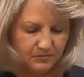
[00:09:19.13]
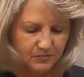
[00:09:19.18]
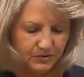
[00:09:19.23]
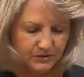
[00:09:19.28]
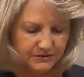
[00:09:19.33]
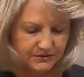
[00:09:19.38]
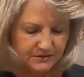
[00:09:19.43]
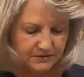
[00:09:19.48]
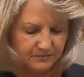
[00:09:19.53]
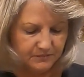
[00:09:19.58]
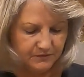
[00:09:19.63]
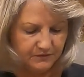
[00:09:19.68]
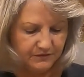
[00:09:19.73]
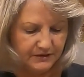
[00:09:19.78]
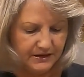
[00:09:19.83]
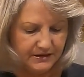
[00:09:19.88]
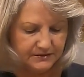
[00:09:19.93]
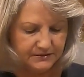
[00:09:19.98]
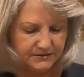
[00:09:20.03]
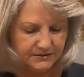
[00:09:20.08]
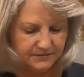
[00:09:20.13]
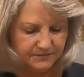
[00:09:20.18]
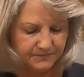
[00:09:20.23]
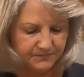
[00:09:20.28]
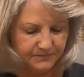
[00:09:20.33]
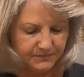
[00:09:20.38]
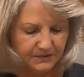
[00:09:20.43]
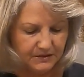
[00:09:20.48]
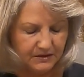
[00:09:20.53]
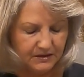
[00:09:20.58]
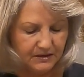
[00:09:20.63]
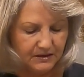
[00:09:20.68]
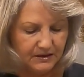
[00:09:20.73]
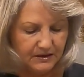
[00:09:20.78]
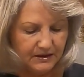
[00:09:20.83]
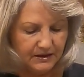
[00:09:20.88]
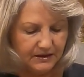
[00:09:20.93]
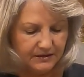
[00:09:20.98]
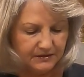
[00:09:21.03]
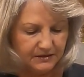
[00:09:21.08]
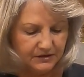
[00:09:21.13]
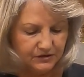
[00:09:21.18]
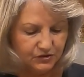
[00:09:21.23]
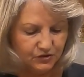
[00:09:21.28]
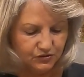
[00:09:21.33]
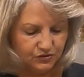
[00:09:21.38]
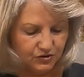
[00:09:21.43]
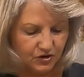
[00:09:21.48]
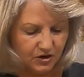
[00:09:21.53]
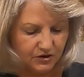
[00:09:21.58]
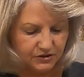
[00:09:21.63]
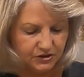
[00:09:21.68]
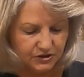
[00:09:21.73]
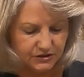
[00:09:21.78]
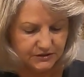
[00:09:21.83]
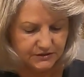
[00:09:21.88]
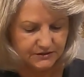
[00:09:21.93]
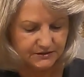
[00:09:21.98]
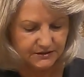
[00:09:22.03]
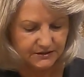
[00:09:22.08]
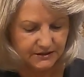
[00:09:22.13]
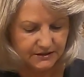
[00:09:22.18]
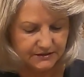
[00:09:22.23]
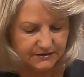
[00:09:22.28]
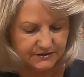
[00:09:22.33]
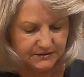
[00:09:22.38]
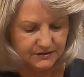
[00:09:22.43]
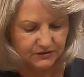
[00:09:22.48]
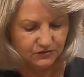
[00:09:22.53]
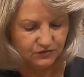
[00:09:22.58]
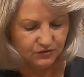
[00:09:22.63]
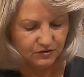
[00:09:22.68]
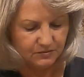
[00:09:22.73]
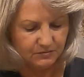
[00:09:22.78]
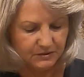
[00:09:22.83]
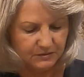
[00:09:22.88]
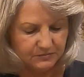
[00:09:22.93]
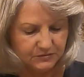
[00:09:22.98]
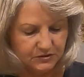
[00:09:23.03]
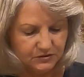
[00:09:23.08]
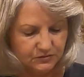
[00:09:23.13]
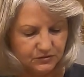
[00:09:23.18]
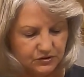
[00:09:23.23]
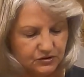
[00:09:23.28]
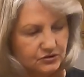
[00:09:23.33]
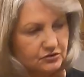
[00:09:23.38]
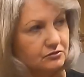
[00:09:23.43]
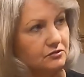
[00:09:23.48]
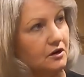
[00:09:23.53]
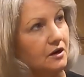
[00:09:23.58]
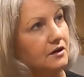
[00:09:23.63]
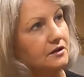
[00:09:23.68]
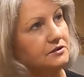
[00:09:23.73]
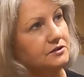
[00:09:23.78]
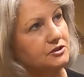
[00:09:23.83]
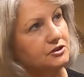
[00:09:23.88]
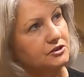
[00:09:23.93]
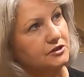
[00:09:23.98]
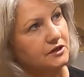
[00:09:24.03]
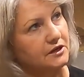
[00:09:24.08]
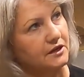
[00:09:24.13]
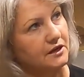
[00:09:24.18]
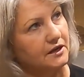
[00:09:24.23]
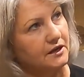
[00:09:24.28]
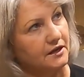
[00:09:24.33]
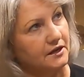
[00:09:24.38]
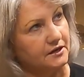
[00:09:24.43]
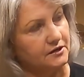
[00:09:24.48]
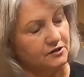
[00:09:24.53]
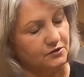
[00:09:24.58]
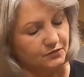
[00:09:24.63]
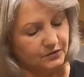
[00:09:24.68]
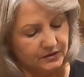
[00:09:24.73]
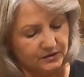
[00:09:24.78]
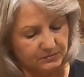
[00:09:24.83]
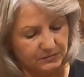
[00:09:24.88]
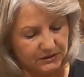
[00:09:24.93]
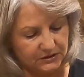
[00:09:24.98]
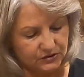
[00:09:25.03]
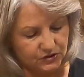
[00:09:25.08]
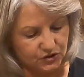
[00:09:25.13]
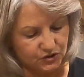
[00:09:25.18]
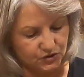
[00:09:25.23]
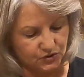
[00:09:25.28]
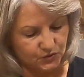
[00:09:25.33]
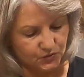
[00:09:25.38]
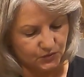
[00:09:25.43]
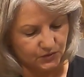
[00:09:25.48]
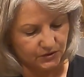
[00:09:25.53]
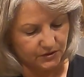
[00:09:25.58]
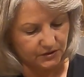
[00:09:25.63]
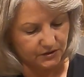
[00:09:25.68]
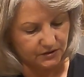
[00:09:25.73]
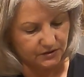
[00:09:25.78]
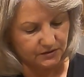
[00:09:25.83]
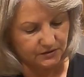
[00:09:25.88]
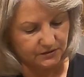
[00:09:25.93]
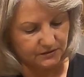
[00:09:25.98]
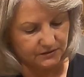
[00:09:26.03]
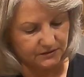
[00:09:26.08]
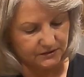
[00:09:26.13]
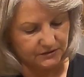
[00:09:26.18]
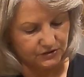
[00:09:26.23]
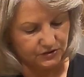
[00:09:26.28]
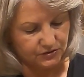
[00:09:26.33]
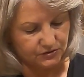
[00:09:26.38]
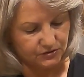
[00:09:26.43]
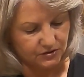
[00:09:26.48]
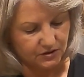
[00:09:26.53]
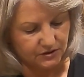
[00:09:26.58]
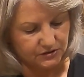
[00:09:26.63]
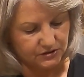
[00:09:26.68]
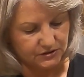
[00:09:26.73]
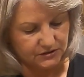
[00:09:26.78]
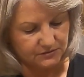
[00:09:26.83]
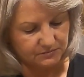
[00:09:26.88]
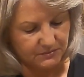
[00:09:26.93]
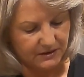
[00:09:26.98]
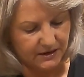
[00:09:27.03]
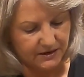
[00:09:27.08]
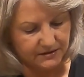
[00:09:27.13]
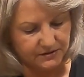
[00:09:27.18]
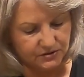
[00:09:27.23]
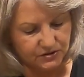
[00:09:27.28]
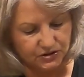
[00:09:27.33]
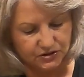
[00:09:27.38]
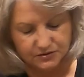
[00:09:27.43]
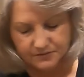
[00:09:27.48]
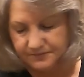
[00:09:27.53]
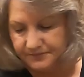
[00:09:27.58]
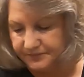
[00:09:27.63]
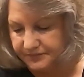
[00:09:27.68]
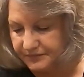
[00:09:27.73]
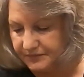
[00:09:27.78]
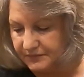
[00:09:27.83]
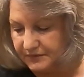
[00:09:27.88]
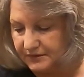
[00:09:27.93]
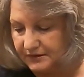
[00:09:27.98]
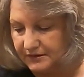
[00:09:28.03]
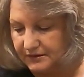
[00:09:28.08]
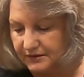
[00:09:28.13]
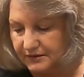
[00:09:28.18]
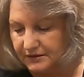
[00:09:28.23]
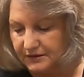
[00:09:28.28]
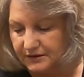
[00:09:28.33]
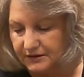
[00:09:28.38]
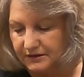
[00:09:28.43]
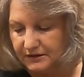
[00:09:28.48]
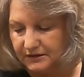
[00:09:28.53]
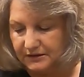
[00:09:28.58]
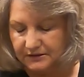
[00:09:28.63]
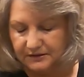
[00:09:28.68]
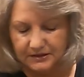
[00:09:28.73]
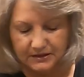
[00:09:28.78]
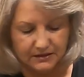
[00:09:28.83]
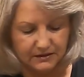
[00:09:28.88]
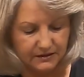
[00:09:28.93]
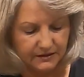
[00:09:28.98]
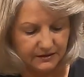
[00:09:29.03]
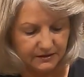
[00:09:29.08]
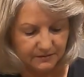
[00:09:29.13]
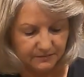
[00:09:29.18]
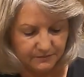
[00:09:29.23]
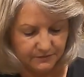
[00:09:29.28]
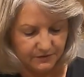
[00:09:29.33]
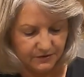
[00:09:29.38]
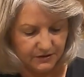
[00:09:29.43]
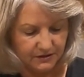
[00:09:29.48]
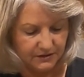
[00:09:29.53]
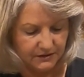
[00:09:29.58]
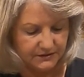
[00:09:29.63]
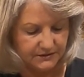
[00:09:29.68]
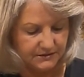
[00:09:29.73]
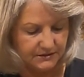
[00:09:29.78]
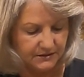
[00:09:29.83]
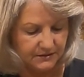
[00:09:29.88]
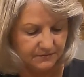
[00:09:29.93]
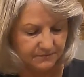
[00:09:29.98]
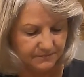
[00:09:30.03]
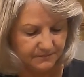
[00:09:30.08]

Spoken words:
Press them flat. And then your notches, the next thing you come up to is your notch, and you want to make sure that your notches match and they line up very nicely.